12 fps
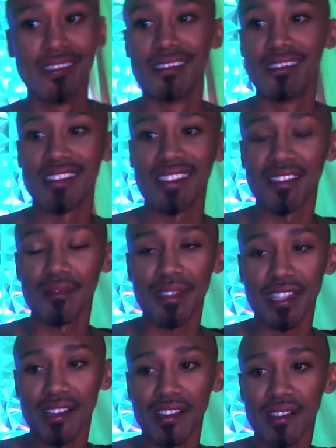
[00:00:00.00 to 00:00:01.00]
And y'all be
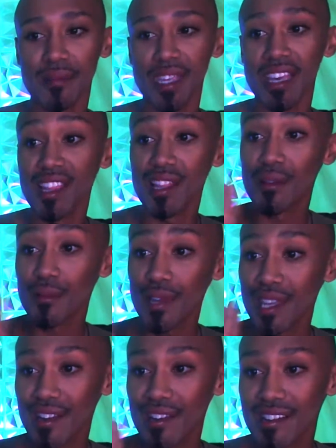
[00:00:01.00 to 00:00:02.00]
talking to me. Hello,
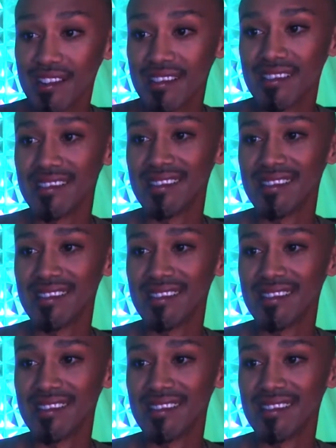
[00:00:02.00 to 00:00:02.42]
Brianna.